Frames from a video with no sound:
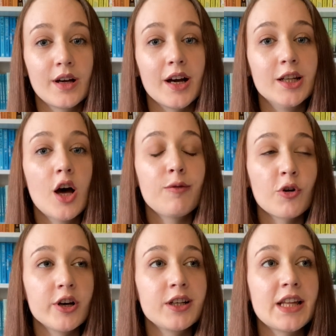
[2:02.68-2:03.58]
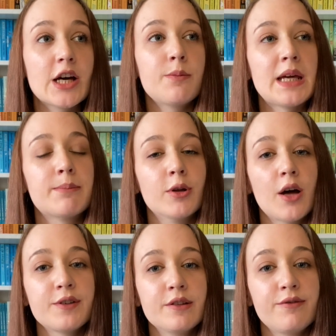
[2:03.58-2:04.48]
A lot of chronically ill people
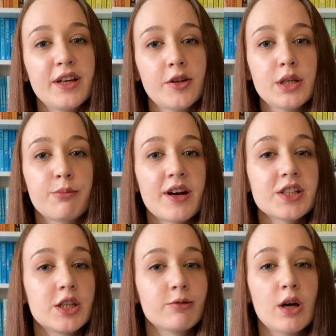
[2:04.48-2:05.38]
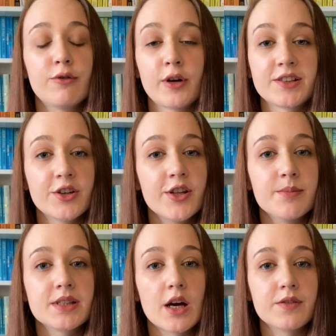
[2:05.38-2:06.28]
often feel under pressure to overexert
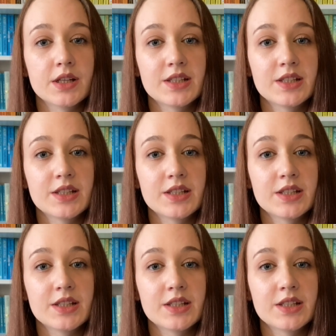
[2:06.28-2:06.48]
themselves and